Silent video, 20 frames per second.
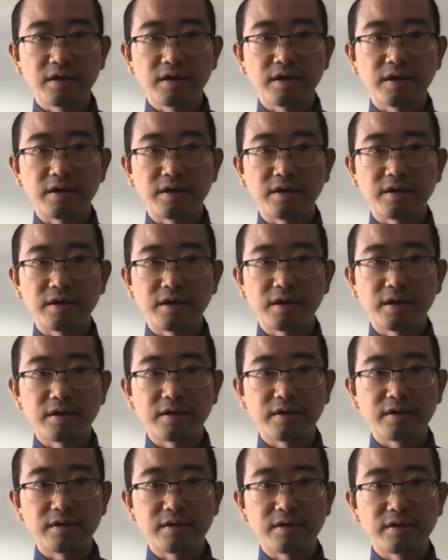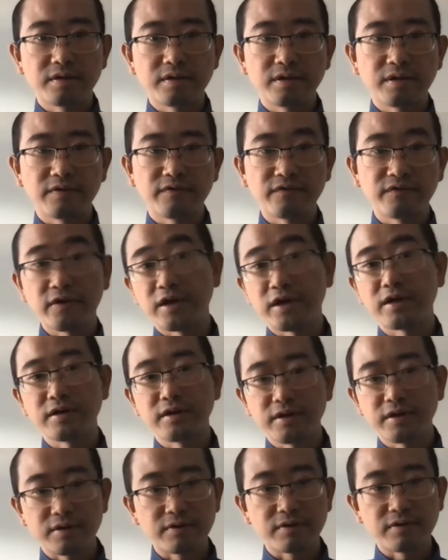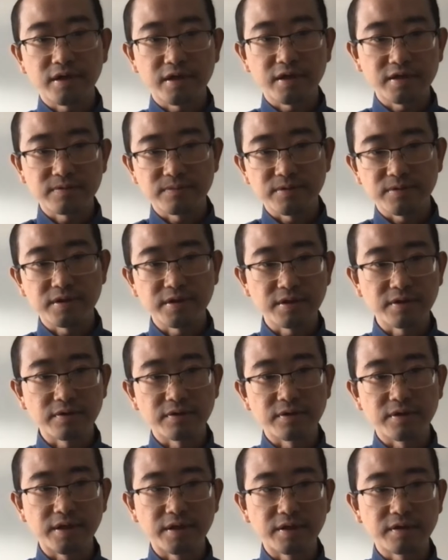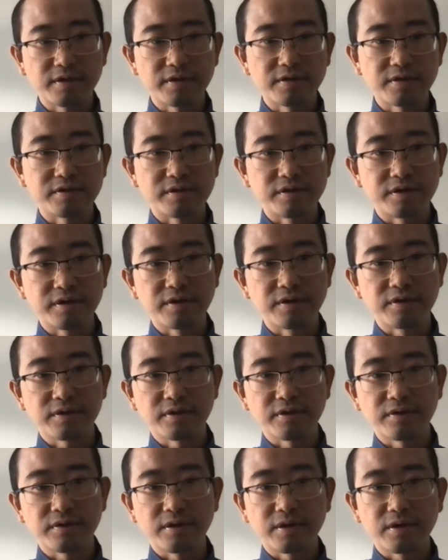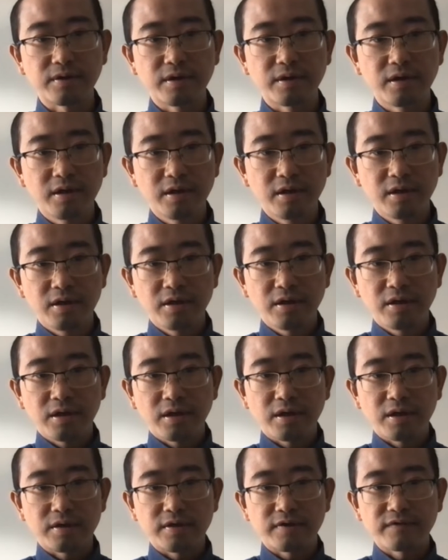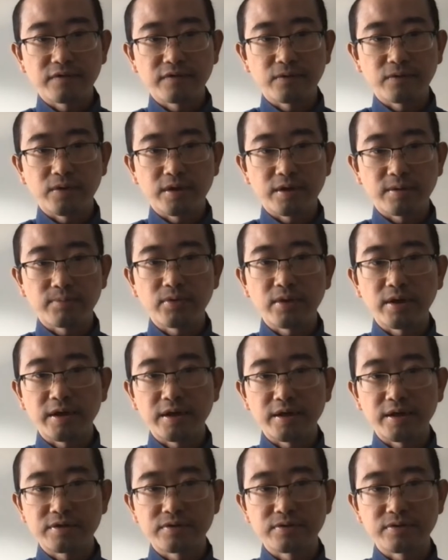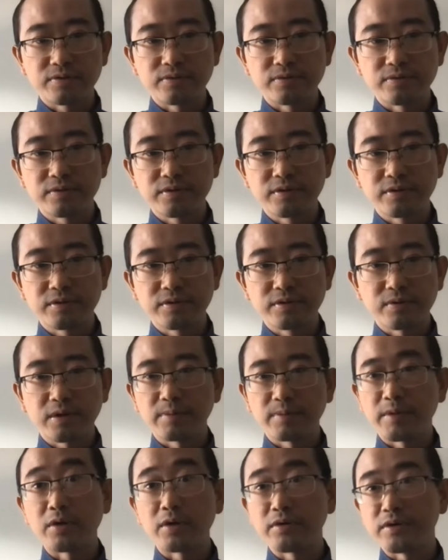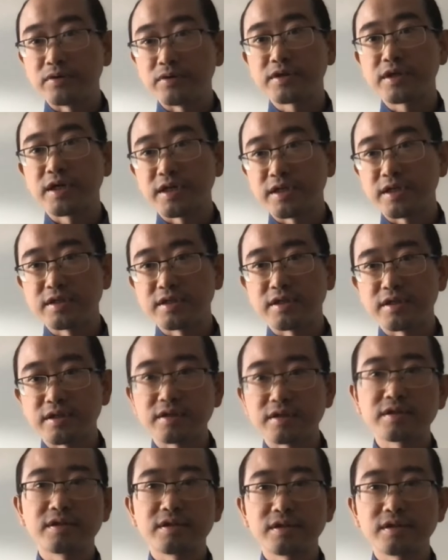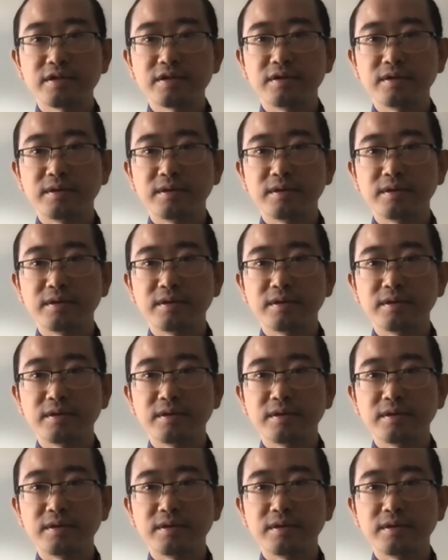And finally, as machine learning engineer, I definitely want to apply it to, ML use cases,